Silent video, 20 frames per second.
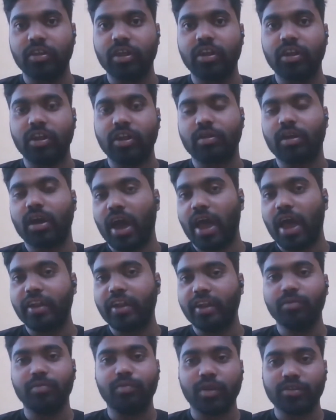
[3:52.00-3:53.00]
that I
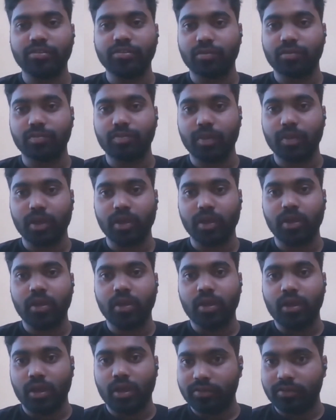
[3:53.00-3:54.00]
didn't brush up my
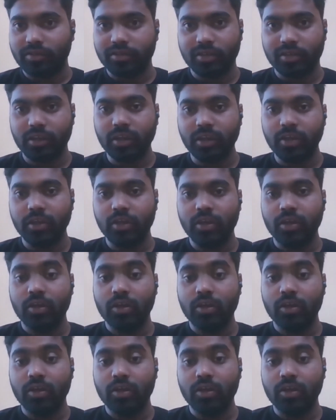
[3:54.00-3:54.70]
C.